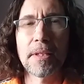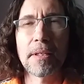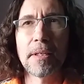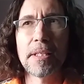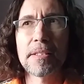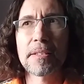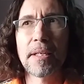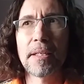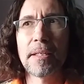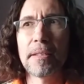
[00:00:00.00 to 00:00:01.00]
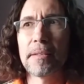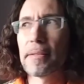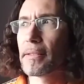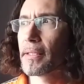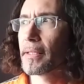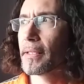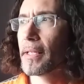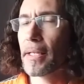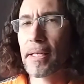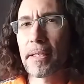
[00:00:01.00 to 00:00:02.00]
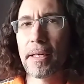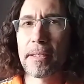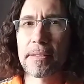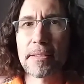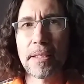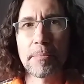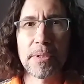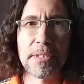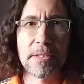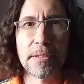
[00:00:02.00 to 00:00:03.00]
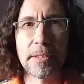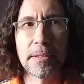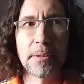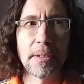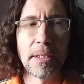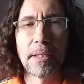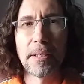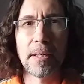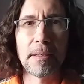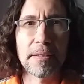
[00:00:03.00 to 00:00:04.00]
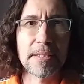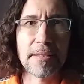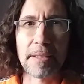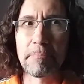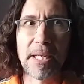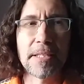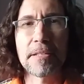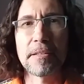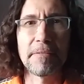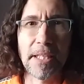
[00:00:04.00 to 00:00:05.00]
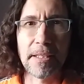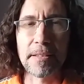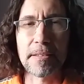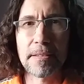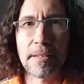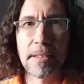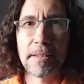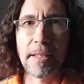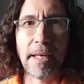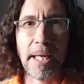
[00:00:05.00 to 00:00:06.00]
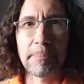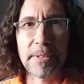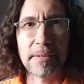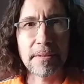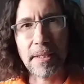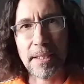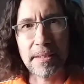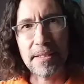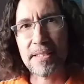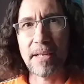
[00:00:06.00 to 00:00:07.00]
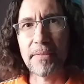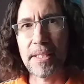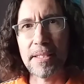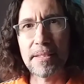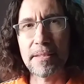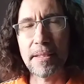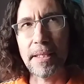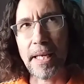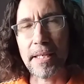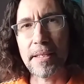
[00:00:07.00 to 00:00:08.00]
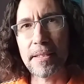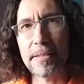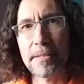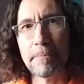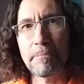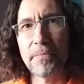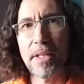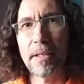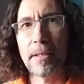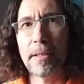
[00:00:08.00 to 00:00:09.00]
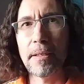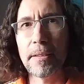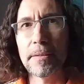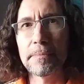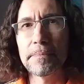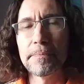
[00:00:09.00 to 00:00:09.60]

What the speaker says: he just kind of he kind of stumbles through all these like major events that happened like in the 70s and 80s. Um,